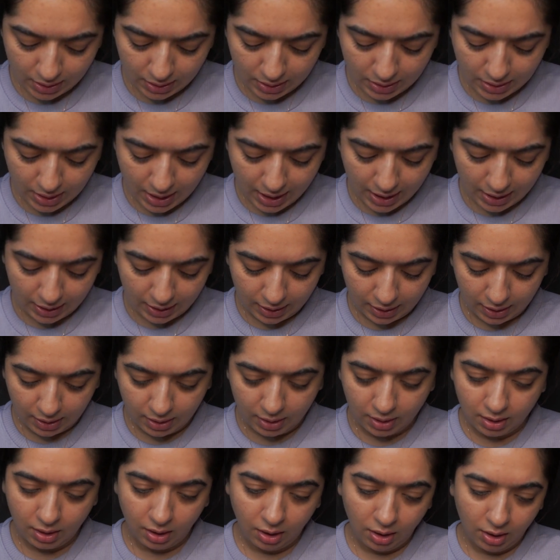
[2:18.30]

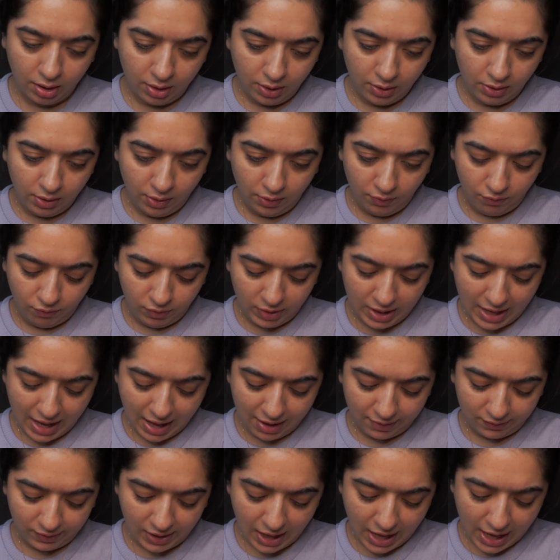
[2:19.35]
Then we
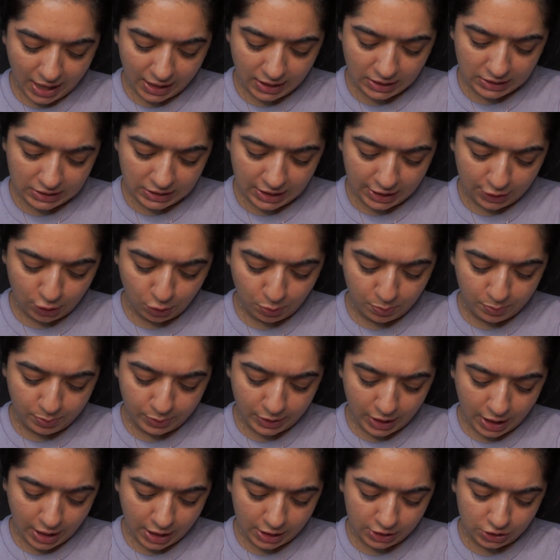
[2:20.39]
have an eyeshadow
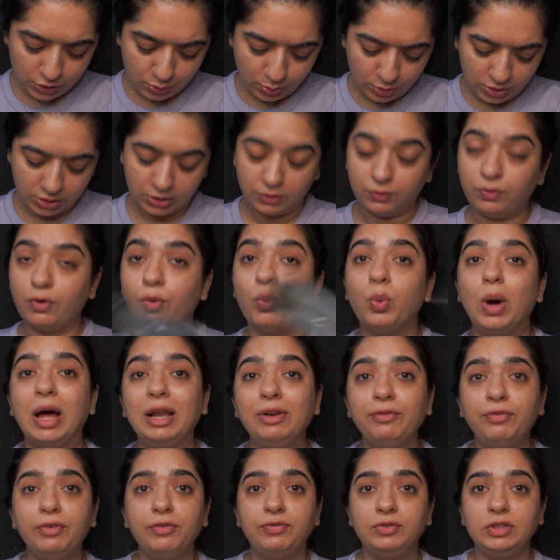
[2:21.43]
brush which is for
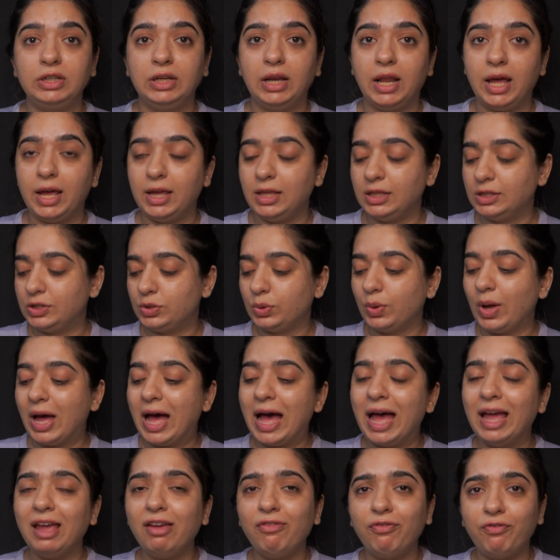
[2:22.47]
$159. So
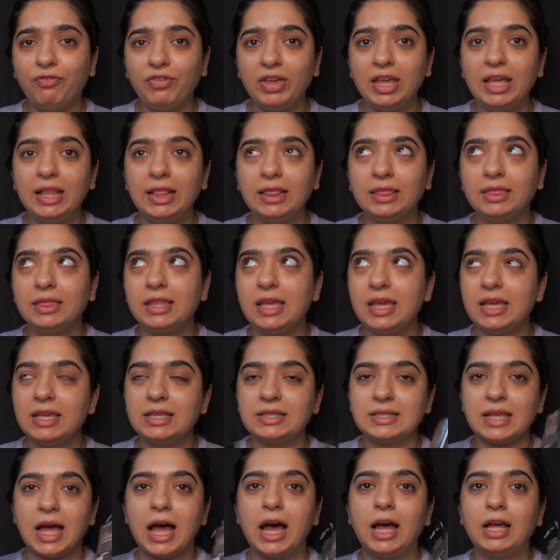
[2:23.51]
I feel
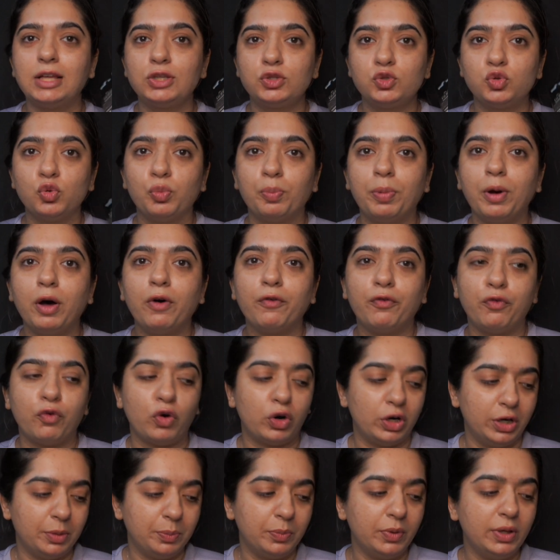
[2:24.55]
these are super
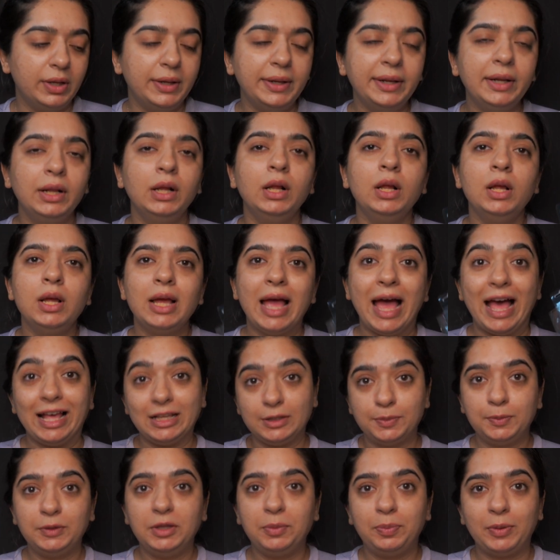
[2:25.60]
affordable
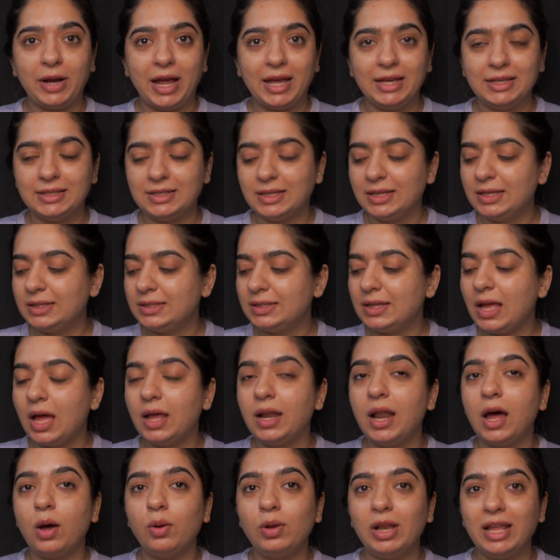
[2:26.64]
as for the prices.
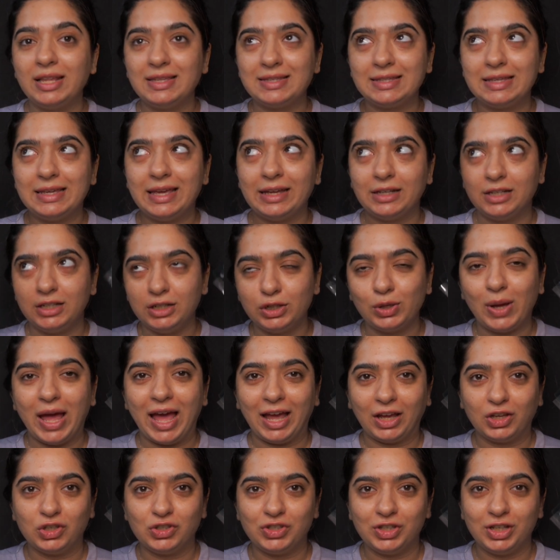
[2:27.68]
And now let's get into
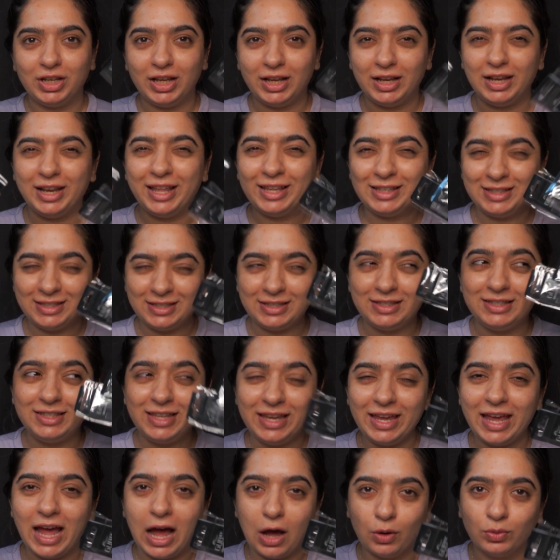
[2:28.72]
action and let's
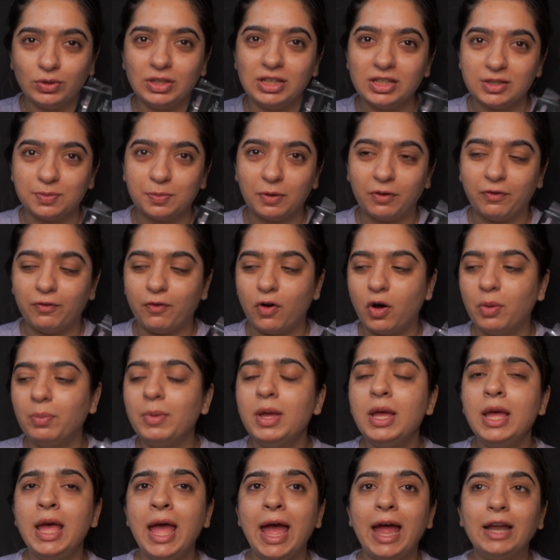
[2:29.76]
see how these perform,
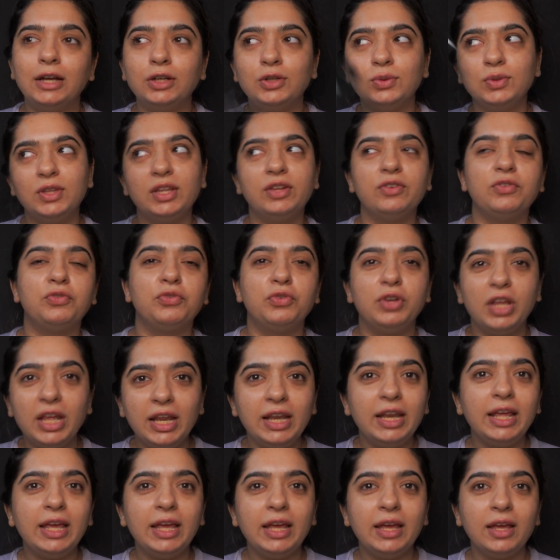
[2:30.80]
and do they
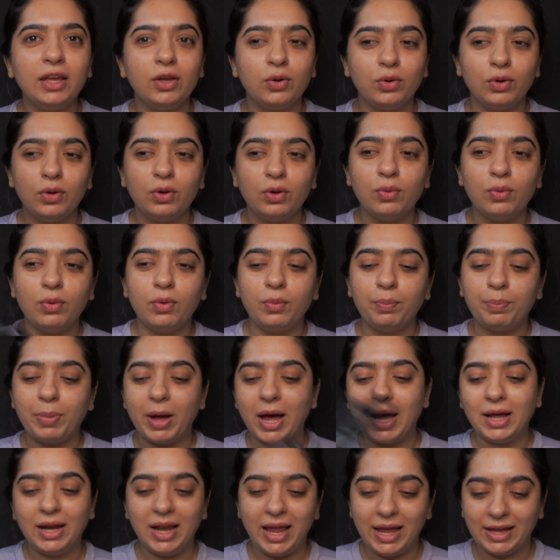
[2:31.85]
really
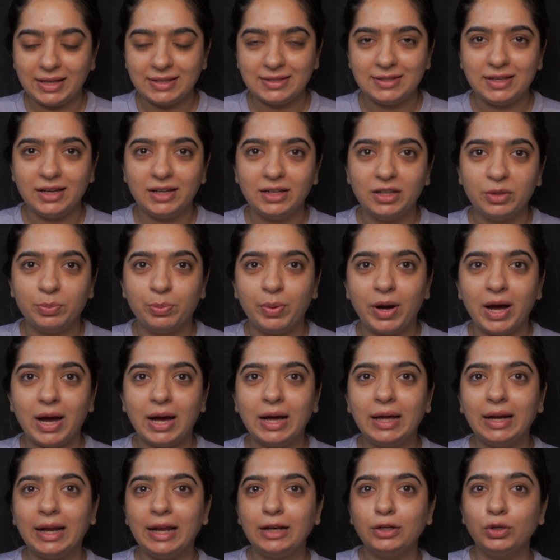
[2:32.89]
far exceed the
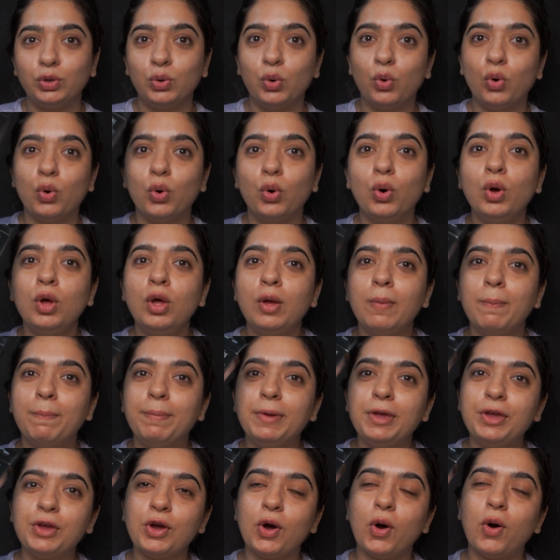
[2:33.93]
bar and go
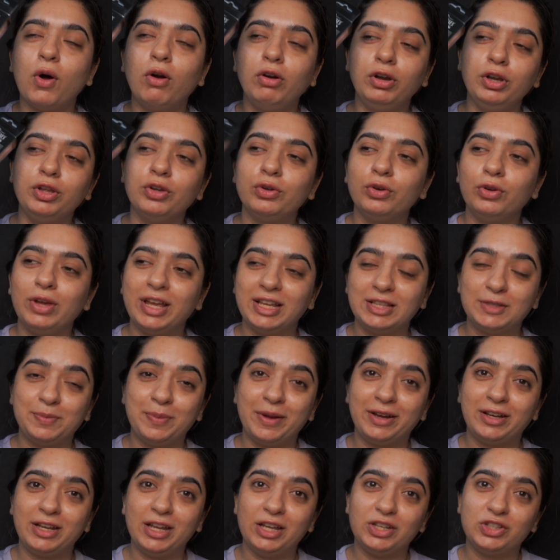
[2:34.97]
beyond
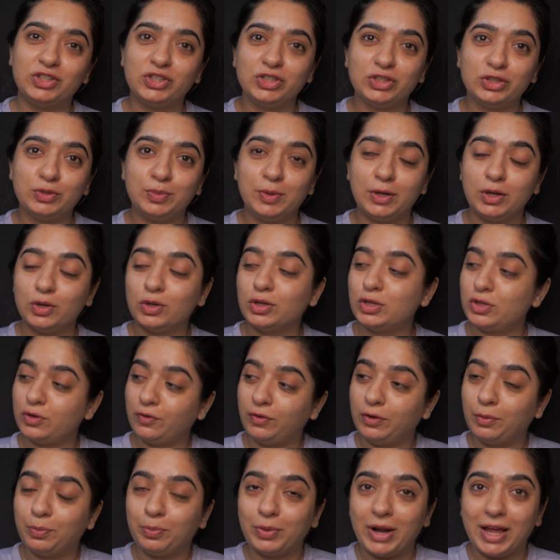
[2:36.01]
expectations, because
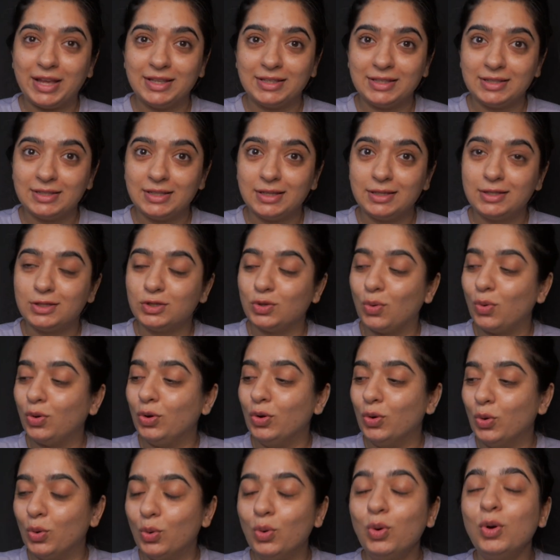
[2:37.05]
of the prices is so
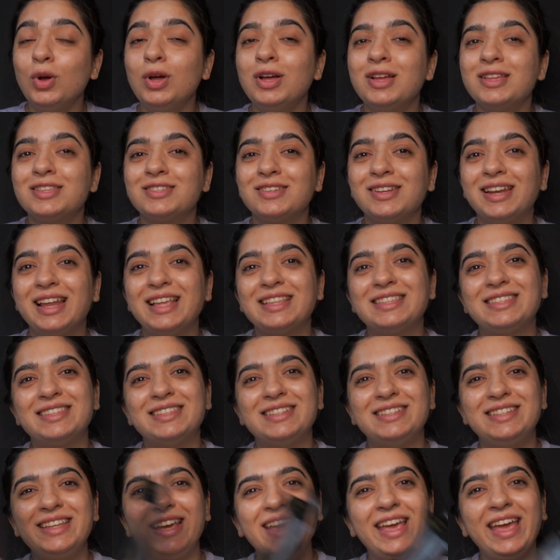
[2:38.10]
low. So let's
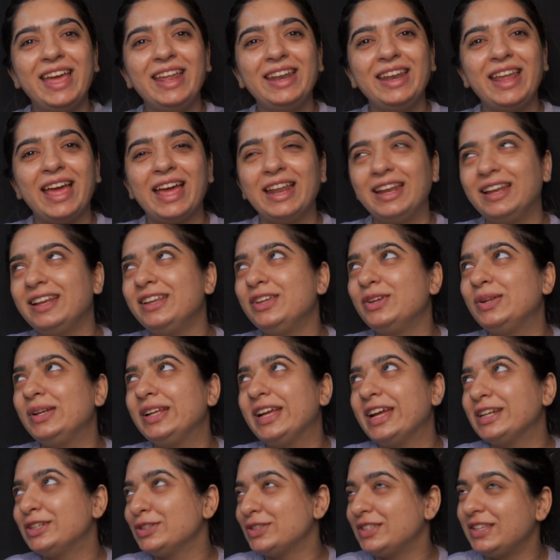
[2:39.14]
dig in and you'll
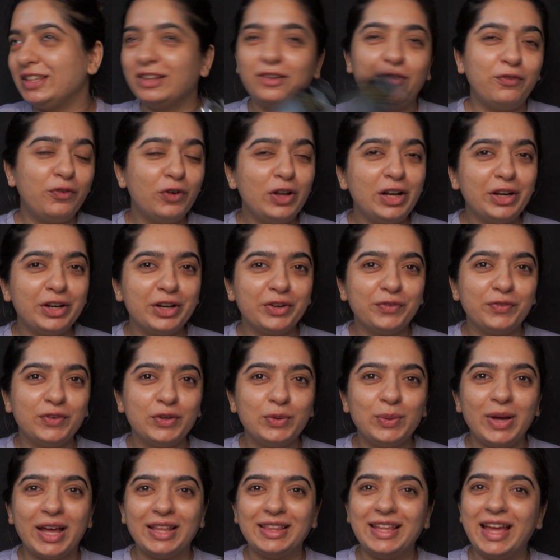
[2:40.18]
get to see the full
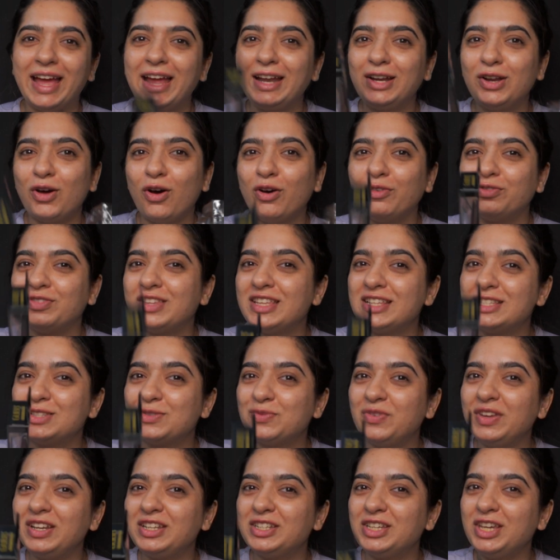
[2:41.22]
review at the end of this
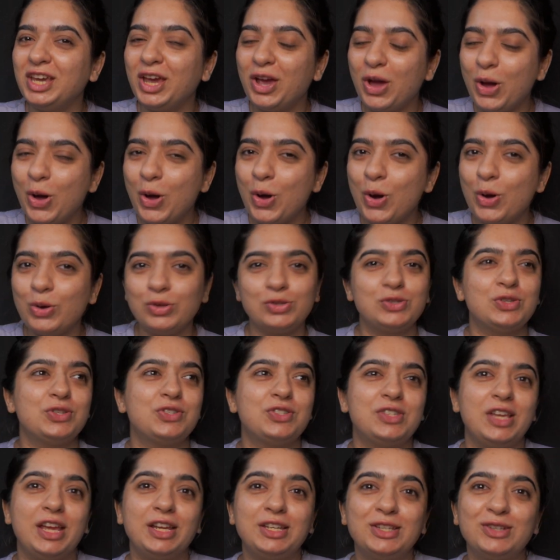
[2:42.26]
video, so
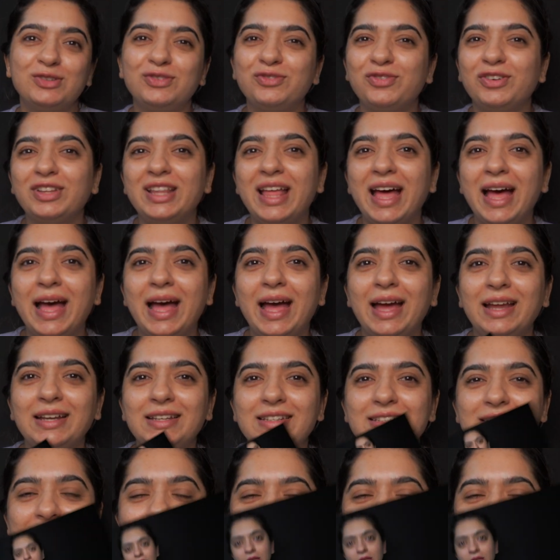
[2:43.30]
stay tuned for that.